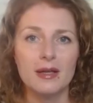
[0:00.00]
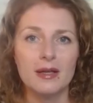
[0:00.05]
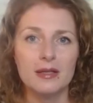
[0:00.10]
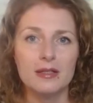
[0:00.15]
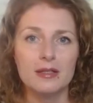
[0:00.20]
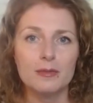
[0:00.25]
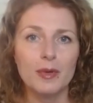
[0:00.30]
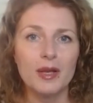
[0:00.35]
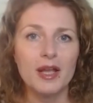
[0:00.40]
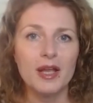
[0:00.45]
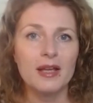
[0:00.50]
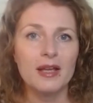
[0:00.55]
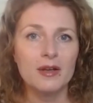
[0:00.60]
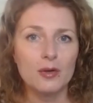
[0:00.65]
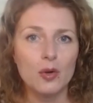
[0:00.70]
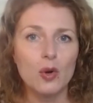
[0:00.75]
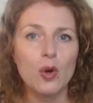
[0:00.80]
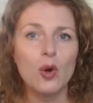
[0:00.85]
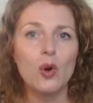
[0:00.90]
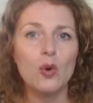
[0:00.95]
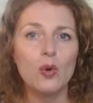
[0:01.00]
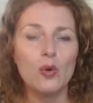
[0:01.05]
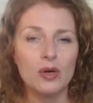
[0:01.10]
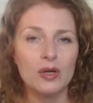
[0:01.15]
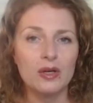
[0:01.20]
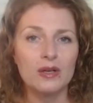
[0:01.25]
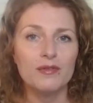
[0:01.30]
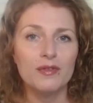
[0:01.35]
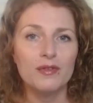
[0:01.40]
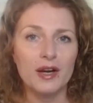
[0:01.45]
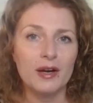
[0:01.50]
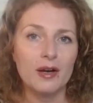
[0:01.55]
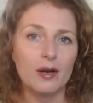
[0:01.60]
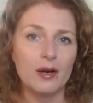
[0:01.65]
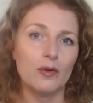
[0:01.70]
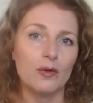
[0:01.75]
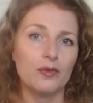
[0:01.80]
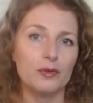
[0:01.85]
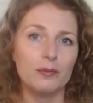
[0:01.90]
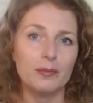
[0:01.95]
is playing a role very
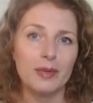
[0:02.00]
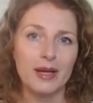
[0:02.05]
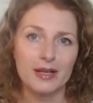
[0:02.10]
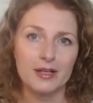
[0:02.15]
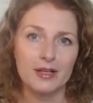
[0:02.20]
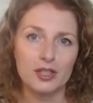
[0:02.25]
often by